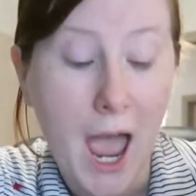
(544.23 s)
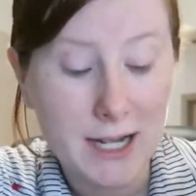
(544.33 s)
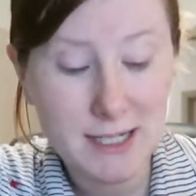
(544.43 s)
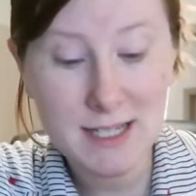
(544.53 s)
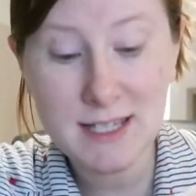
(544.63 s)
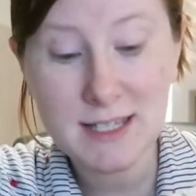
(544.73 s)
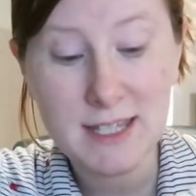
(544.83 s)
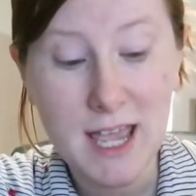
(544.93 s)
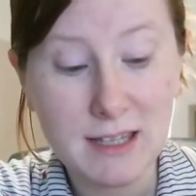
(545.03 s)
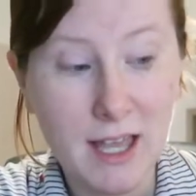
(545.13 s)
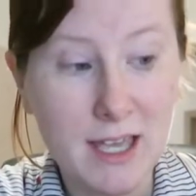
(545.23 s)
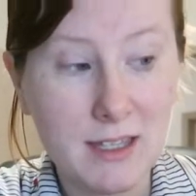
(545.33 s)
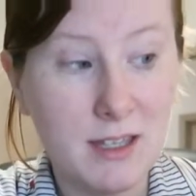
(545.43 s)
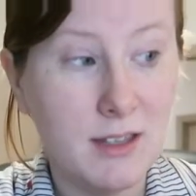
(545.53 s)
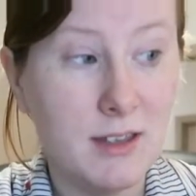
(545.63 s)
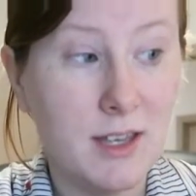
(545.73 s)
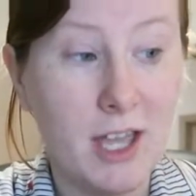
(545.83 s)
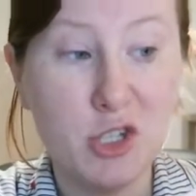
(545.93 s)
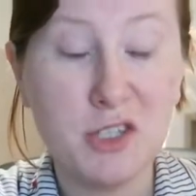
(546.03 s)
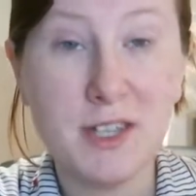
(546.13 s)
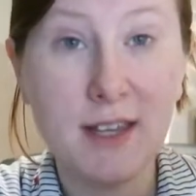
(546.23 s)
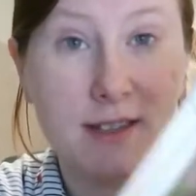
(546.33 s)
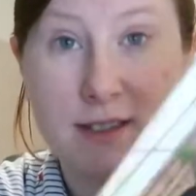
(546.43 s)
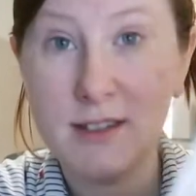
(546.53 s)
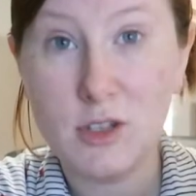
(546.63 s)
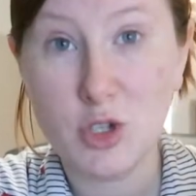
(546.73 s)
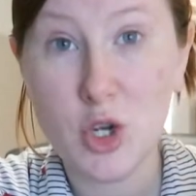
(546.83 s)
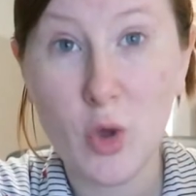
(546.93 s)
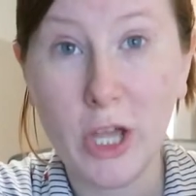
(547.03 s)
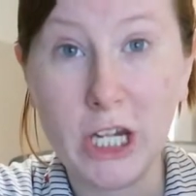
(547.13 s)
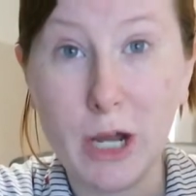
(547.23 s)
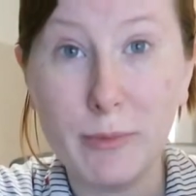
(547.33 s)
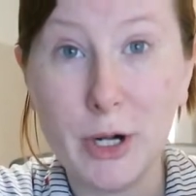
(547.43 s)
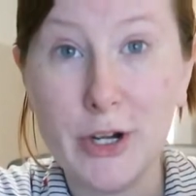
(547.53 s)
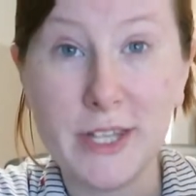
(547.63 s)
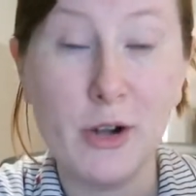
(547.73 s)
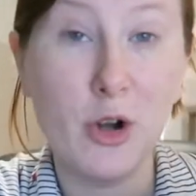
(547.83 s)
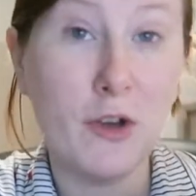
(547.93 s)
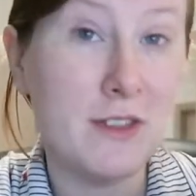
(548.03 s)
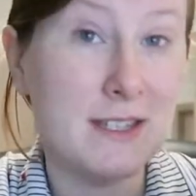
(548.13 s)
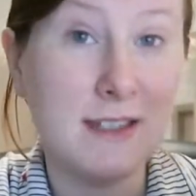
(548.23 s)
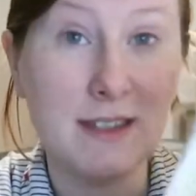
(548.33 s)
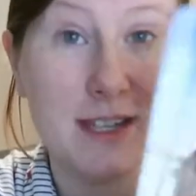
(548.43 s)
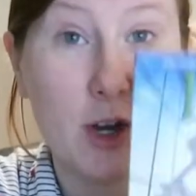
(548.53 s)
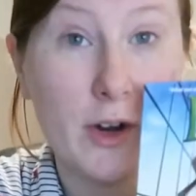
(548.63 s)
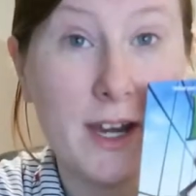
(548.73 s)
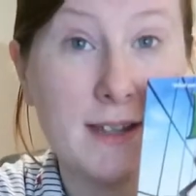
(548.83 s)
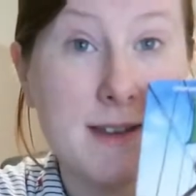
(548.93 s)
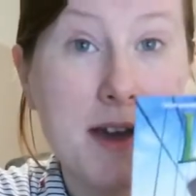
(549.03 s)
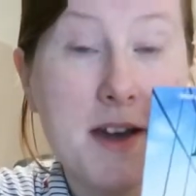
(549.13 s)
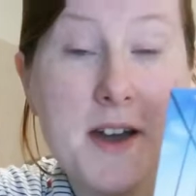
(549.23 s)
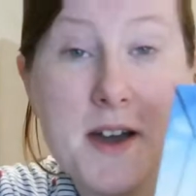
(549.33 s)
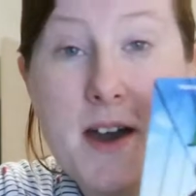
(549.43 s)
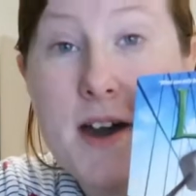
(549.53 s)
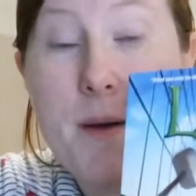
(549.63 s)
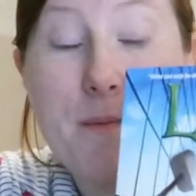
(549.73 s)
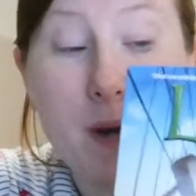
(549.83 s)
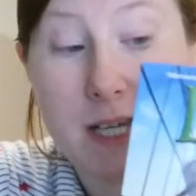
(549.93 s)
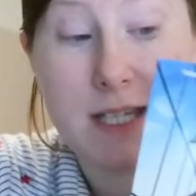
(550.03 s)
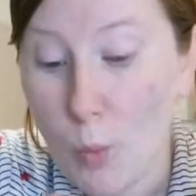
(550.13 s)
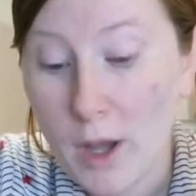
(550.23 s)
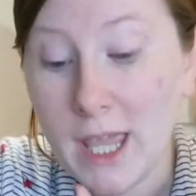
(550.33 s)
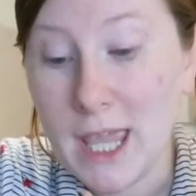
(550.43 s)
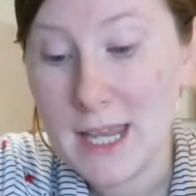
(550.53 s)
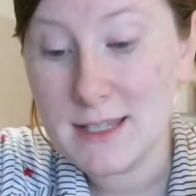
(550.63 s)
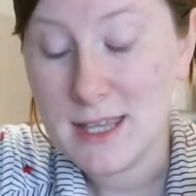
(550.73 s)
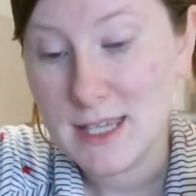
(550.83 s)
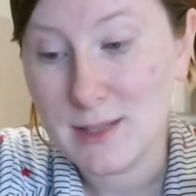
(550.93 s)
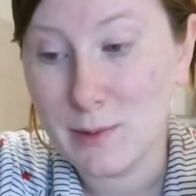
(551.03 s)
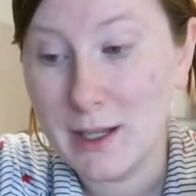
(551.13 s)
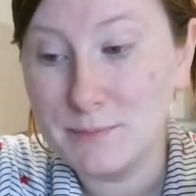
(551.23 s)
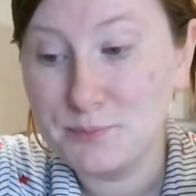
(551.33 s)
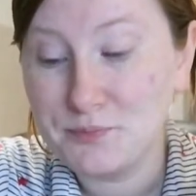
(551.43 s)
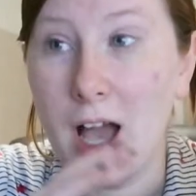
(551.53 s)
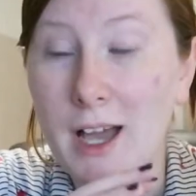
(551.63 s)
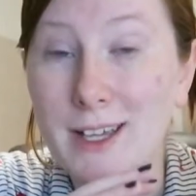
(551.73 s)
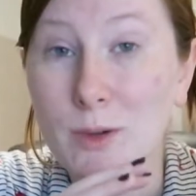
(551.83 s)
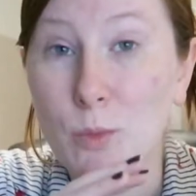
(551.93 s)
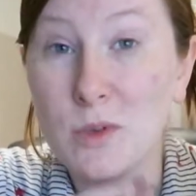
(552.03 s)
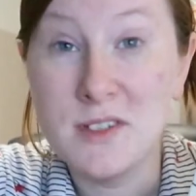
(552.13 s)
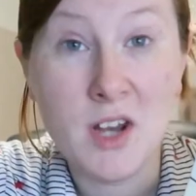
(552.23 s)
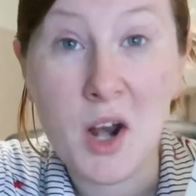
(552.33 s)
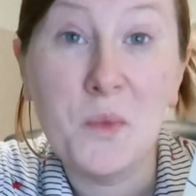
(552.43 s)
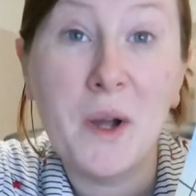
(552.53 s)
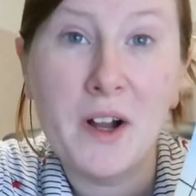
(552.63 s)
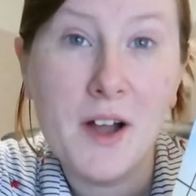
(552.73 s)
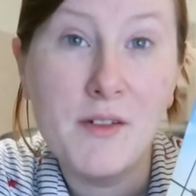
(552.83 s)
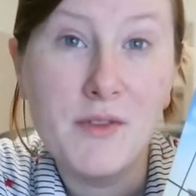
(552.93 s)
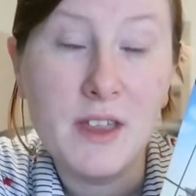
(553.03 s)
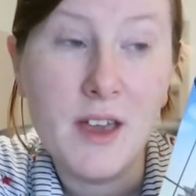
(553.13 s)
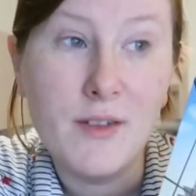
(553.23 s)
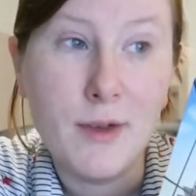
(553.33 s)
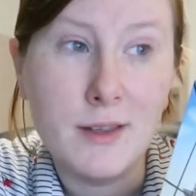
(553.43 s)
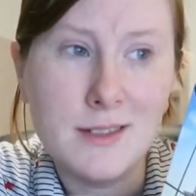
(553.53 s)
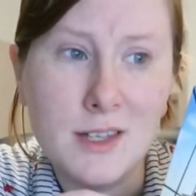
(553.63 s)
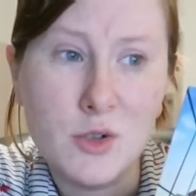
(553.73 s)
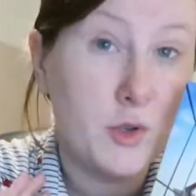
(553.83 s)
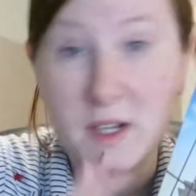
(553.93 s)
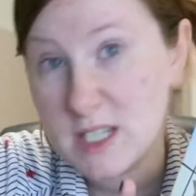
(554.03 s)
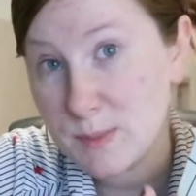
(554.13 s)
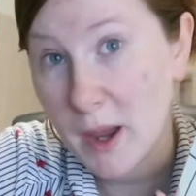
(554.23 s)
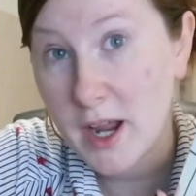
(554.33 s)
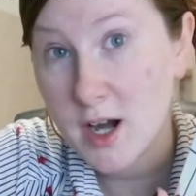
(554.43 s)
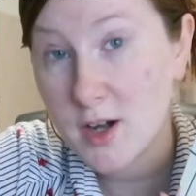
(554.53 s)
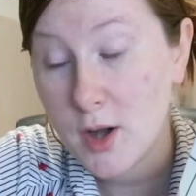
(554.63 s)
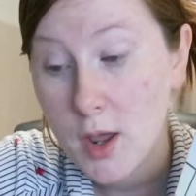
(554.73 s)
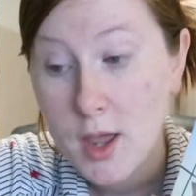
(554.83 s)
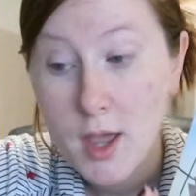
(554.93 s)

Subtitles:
and it doesn't say, like, it just says, there's no, like, numbers. I don't know if this is a series, but walking into this one, I was not aware of the events that transpired